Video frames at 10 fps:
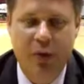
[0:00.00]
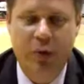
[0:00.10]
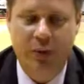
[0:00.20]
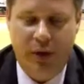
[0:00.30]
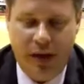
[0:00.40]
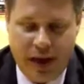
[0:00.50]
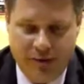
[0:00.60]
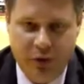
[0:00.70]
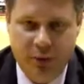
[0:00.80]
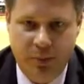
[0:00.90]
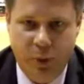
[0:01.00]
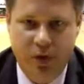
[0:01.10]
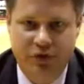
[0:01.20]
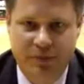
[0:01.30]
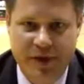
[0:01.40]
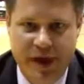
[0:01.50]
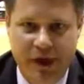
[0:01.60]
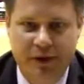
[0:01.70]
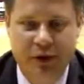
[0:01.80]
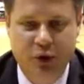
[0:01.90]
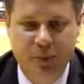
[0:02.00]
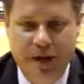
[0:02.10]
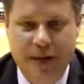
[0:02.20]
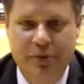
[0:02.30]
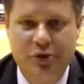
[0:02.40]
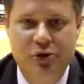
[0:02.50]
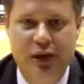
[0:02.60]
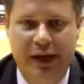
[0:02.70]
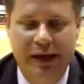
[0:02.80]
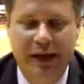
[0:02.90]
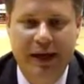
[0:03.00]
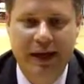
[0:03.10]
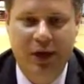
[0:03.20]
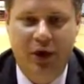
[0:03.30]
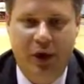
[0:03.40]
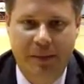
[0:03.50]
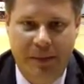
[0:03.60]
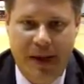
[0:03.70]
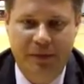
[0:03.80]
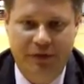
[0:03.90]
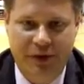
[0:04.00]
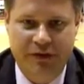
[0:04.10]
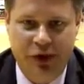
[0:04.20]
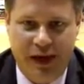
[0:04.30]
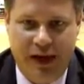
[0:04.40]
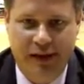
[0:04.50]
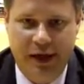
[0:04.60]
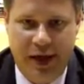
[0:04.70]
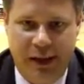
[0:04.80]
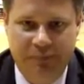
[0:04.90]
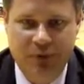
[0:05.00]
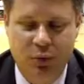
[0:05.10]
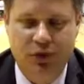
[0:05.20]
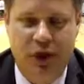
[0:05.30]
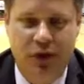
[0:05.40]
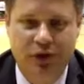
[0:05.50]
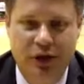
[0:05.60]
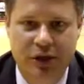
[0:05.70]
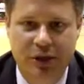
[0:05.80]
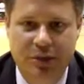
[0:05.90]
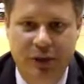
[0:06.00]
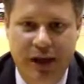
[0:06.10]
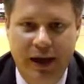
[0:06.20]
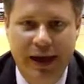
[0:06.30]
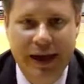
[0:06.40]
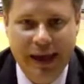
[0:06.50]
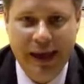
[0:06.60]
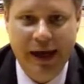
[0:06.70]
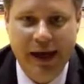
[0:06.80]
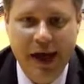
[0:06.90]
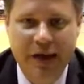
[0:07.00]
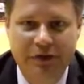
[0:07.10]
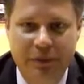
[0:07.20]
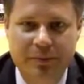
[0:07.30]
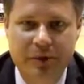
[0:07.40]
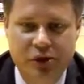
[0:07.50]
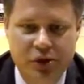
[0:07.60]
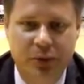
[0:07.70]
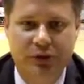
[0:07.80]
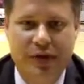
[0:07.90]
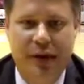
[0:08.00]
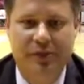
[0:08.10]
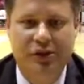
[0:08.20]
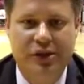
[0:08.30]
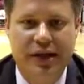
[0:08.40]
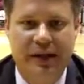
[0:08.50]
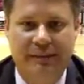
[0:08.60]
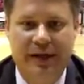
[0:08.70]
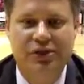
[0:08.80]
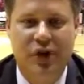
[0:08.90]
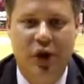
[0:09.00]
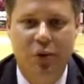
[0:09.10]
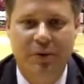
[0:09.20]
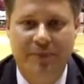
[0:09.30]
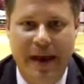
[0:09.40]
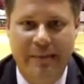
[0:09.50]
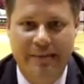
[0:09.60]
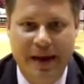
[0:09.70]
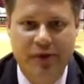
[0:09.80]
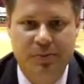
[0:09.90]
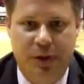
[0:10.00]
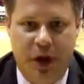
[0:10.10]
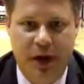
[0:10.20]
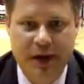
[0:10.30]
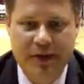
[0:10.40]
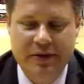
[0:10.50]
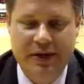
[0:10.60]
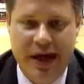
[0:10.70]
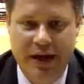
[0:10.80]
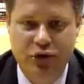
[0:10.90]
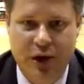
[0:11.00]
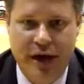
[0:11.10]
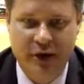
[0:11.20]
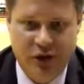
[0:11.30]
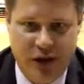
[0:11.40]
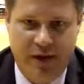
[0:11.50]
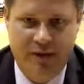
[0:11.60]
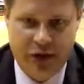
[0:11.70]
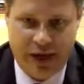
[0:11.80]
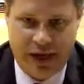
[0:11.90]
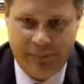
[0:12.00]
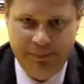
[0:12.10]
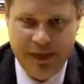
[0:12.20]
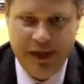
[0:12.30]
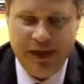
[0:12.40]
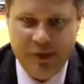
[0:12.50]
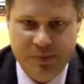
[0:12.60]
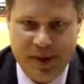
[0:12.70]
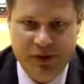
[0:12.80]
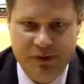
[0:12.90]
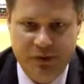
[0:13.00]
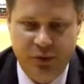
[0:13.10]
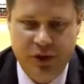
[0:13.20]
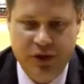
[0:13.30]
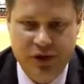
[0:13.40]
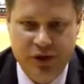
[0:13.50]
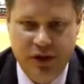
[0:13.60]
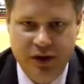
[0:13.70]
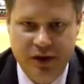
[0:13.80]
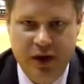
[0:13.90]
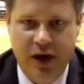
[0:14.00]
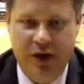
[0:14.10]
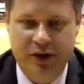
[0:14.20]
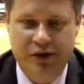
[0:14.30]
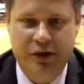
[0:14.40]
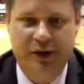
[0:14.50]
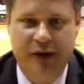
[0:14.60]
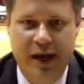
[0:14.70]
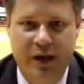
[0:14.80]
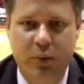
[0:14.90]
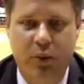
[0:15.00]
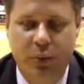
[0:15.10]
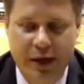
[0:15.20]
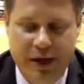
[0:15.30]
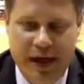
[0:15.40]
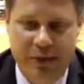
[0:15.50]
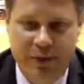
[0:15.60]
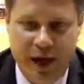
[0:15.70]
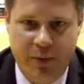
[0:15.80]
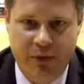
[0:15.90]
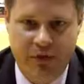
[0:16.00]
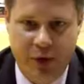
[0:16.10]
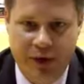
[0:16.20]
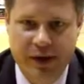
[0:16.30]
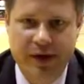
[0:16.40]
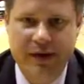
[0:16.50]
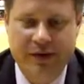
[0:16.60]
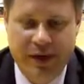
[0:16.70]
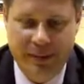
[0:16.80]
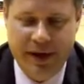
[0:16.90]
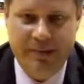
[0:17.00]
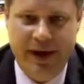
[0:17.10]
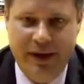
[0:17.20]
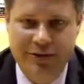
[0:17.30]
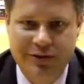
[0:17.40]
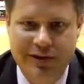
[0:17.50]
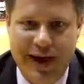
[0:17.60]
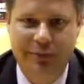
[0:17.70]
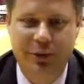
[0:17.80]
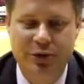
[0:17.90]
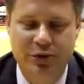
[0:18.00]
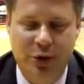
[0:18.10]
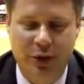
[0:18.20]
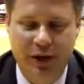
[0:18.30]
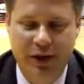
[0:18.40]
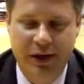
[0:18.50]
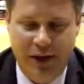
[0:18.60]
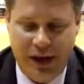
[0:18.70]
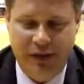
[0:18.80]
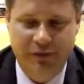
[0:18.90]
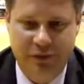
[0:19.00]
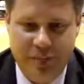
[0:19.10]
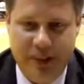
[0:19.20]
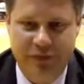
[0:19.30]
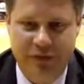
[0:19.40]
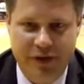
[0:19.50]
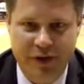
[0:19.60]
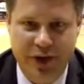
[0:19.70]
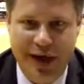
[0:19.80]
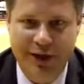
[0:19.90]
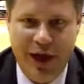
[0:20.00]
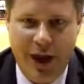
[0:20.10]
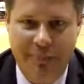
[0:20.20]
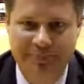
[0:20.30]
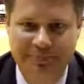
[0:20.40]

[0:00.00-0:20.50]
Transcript: We will have a report from there, and you'll be able to see it here on BamaFever.com. We'll talk to you again from Sewell Thomas Stadium. That's the home of Bama baseball. The Tide trying to salvage a game in its best of three series on a Sunday, and we'll recap that one for you. That's coming up next. I'm Chris Stewart, again, for BamaFever.com.